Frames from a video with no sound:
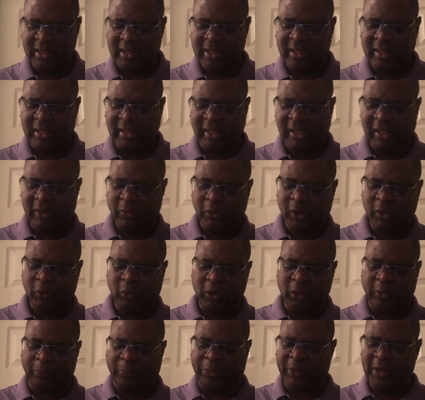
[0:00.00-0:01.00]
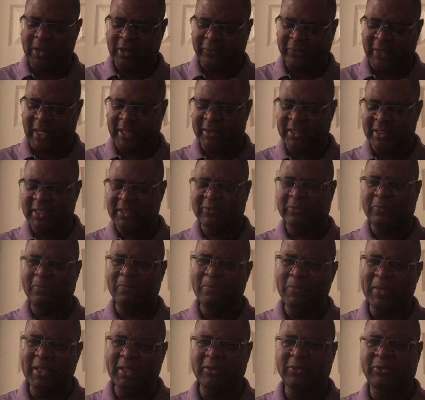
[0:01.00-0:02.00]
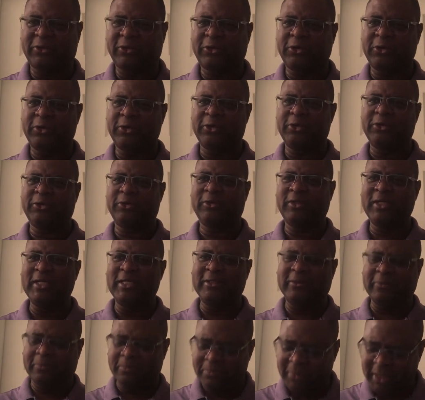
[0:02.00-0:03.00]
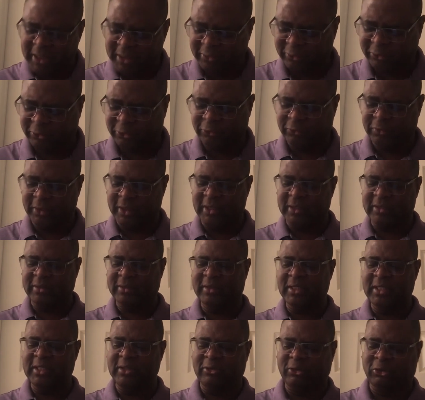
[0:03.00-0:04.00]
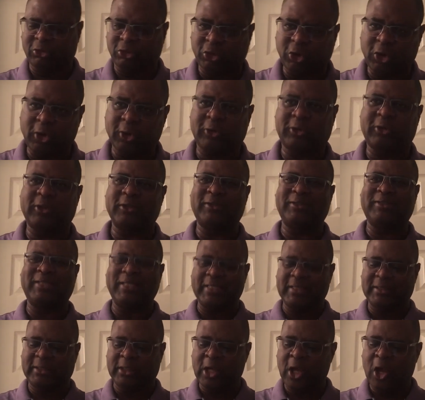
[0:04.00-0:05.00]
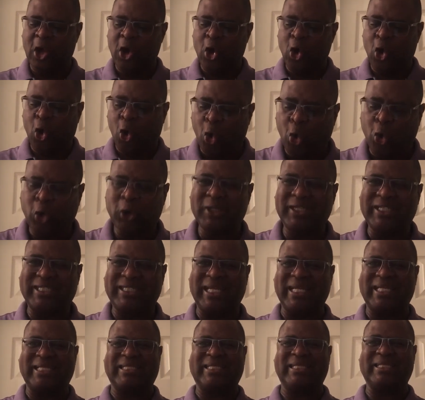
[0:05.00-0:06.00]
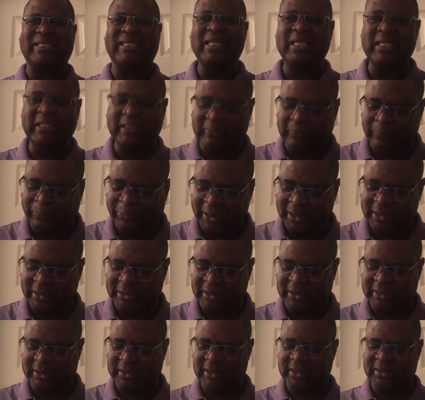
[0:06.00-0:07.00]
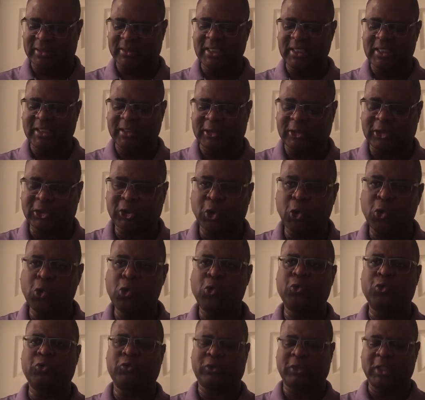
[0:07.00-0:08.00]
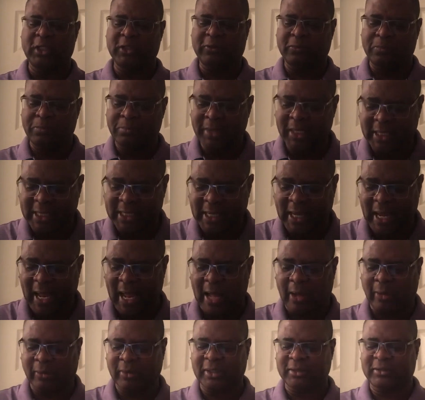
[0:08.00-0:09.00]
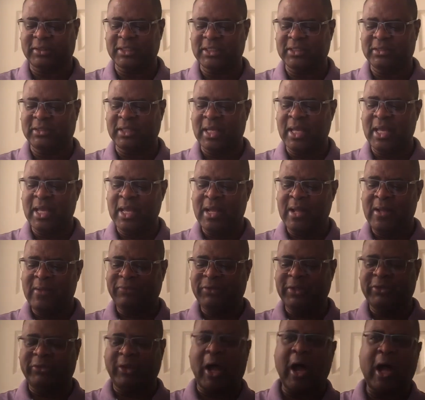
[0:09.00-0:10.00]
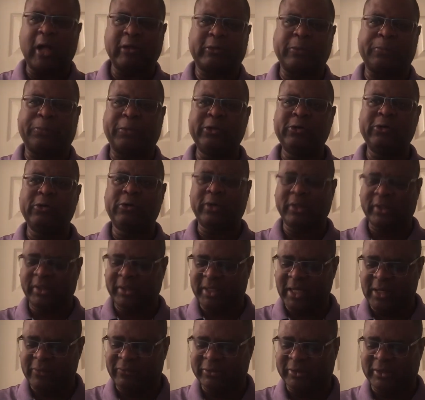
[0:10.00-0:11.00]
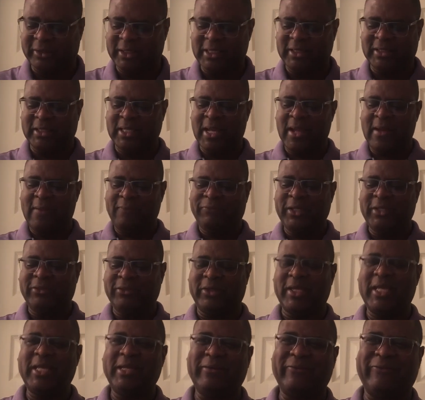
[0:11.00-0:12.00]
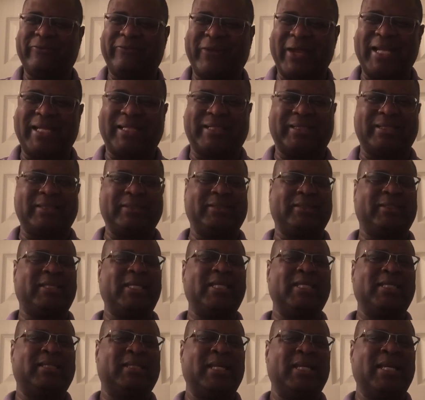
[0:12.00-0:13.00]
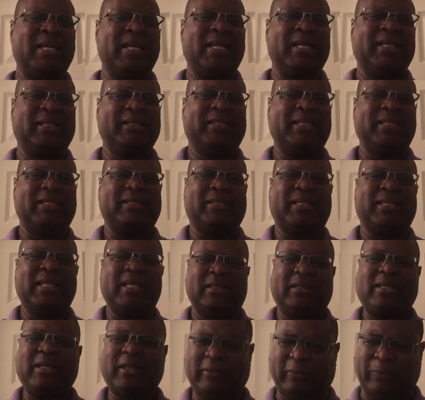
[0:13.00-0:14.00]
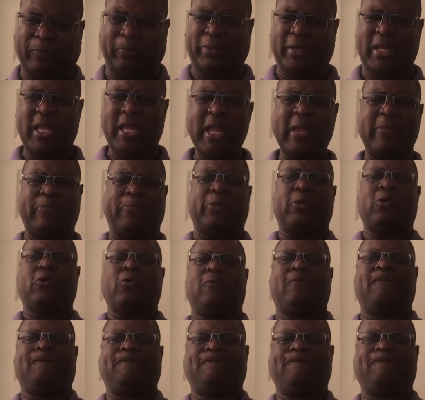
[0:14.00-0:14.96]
It will appear that these ministers, these ministries, these churches, these organizations, these businesses, these schools, these media outlets, these entrepreneurial endeavors, these innovations, these people